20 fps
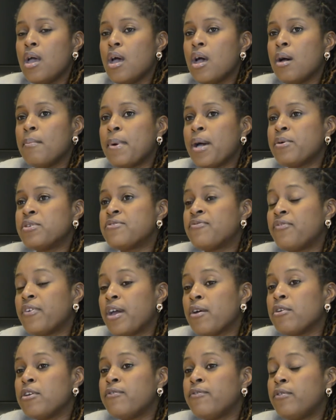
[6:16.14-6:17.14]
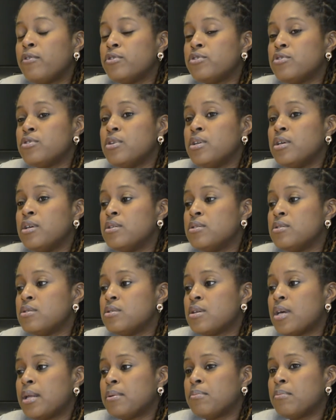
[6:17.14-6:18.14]
I was very fortunate
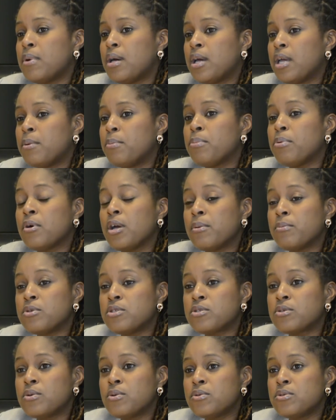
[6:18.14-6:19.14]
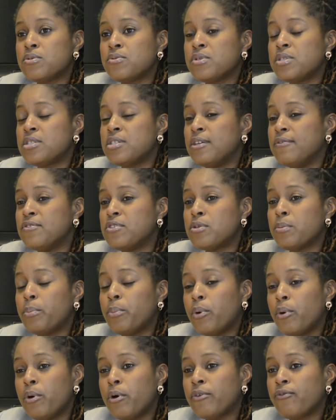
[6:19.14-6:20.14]
at my primary school to receive
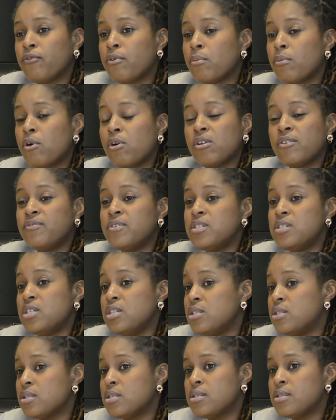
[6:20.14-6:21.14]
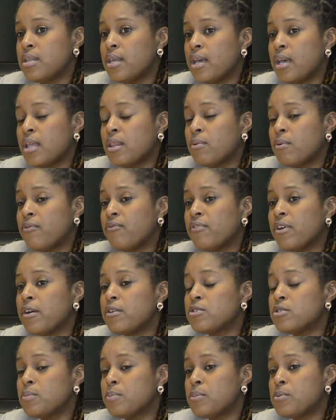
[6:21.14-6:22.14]
support from all of the teachers there. They were very
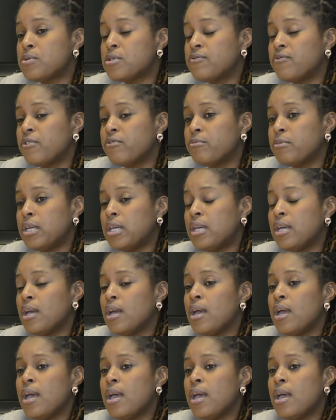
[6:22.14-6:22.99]
supportive of me.